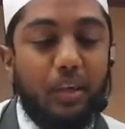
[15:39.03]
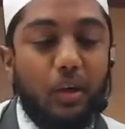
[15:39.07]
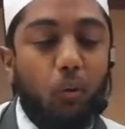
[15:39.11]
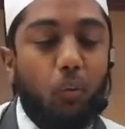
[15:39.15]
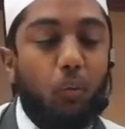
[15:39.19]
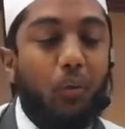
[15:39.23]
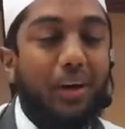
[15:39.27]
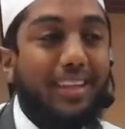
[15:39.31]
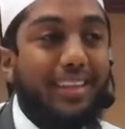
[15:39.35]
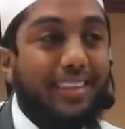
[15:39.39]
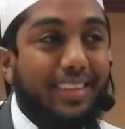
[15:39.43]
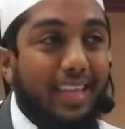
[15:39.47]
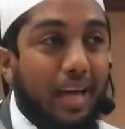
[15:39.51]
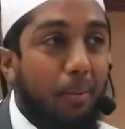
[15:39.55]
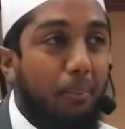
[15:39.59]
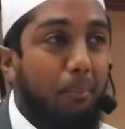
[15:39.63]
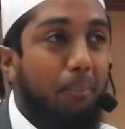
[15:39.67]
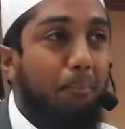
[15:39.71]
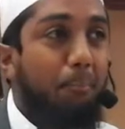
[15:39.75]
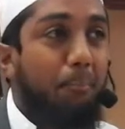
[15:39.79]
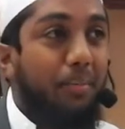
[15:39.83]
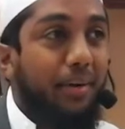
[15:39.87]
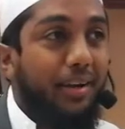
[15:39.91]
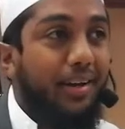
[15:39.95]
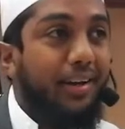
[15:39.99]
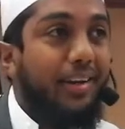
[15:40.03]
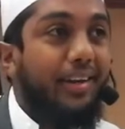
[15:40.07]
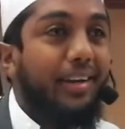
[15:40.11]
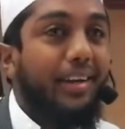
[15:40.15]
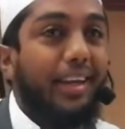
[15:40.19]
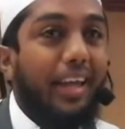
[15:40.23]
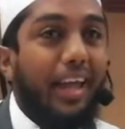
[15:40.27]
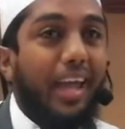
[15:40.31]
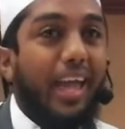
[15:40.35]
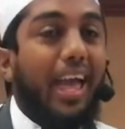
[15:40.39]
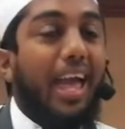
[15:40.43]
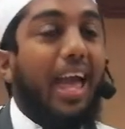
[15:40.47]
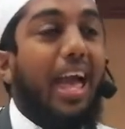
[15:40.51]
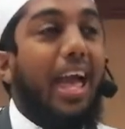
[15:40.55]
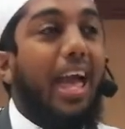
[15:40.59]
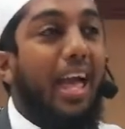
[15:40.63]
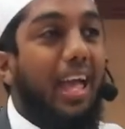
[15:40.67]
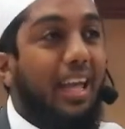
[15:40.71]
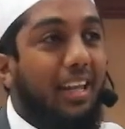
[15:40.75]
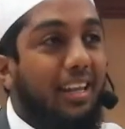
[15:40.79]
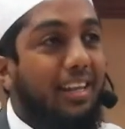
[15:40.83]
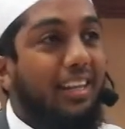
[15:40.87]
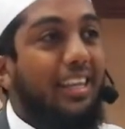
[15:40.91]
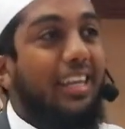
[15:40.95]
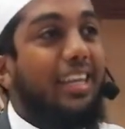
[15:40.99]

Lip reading: Watab, and